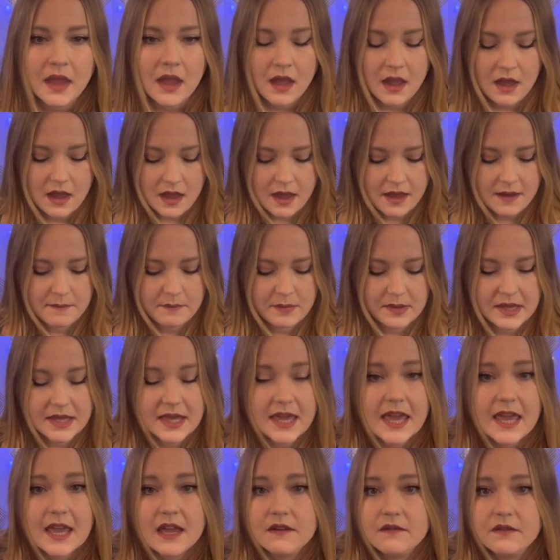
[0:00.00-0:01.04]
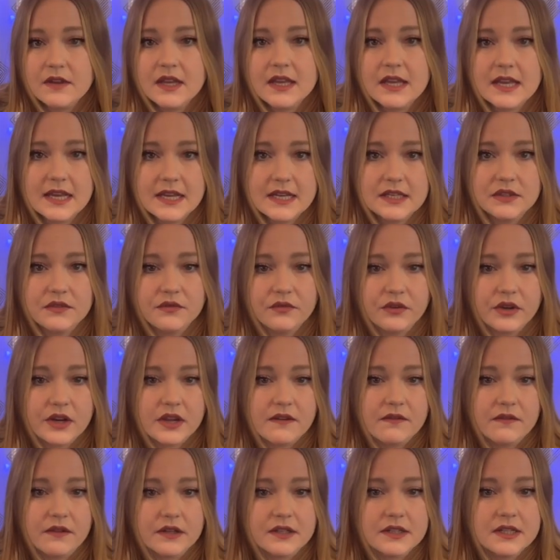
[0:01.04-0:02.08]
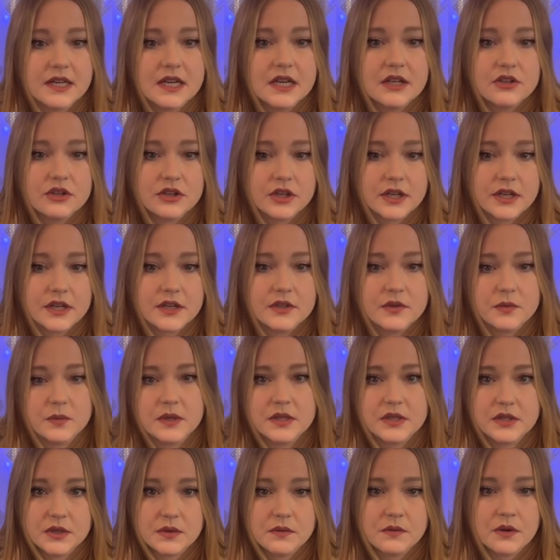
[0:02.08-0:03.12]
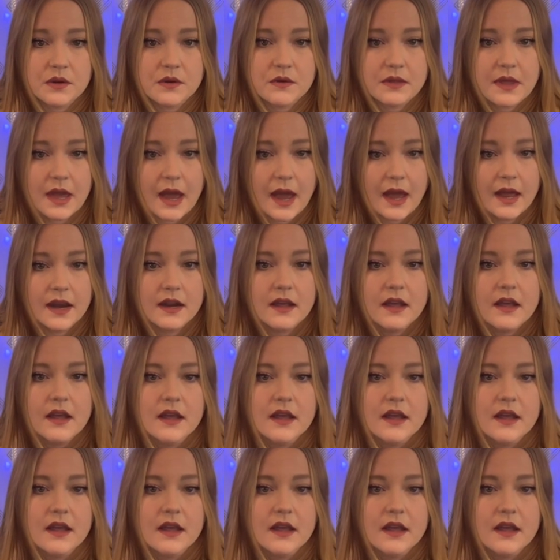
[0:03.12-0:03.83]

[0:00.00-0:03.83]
But Canva is free for teachers. We do know that.